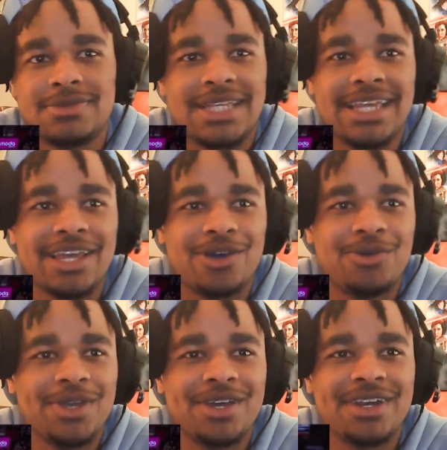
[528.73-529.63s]
We ain't going to
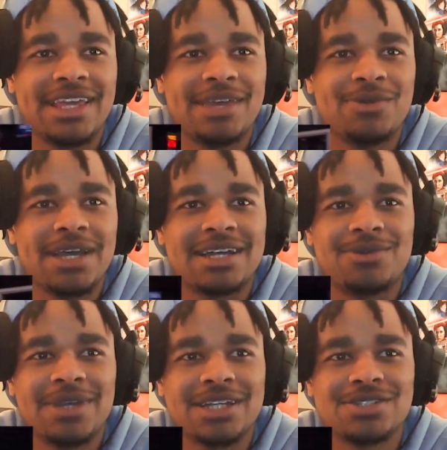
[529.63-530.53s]
win all the game. We
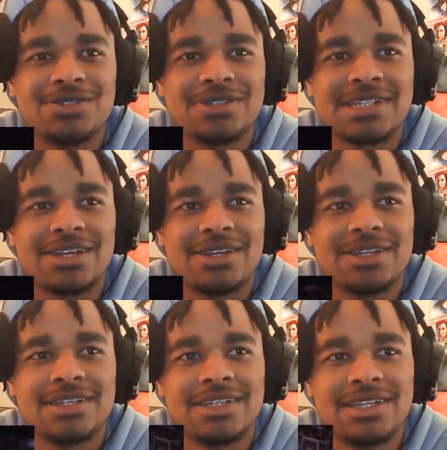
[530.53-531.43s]
got shooters out here.
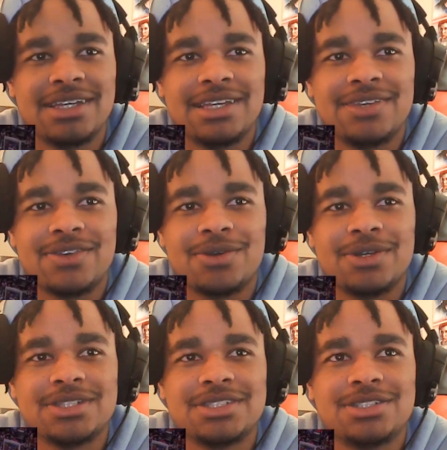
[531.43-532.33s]
If y'all
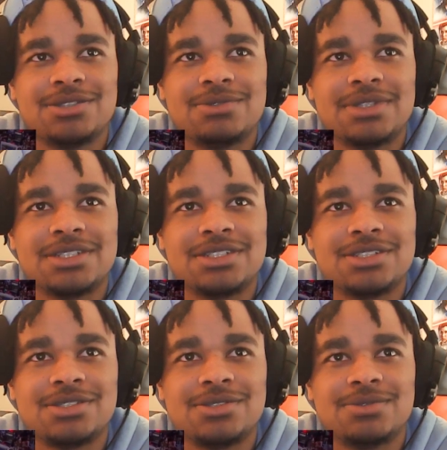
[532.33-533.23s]
want to just shoot, we can just
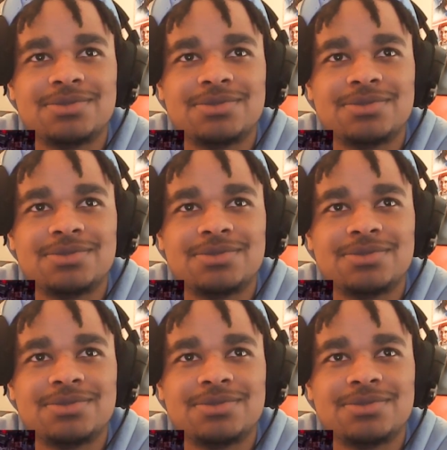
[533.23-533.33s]
shoot.